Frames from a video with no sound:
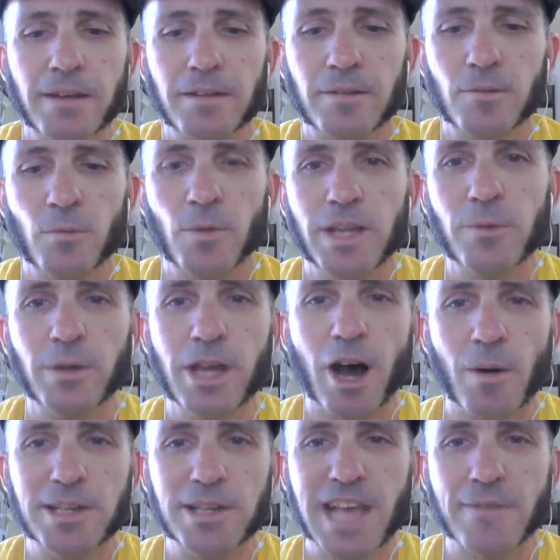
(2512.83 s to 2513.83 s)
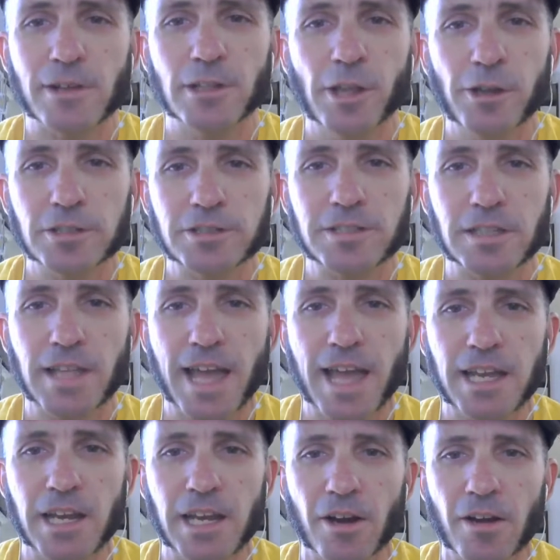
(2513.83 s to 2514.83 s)
We always have a little
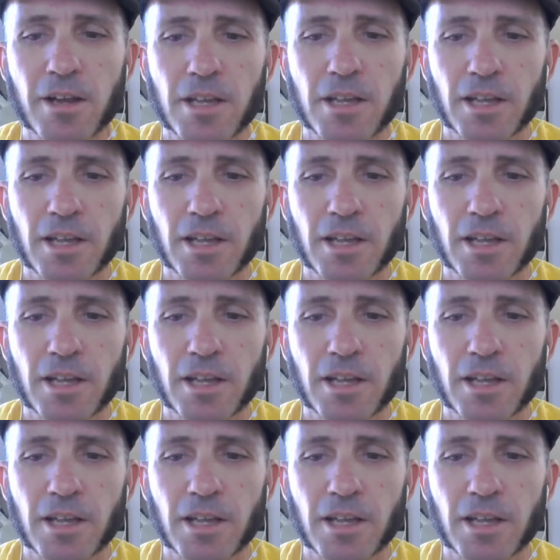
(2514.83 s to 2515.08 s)
delay here.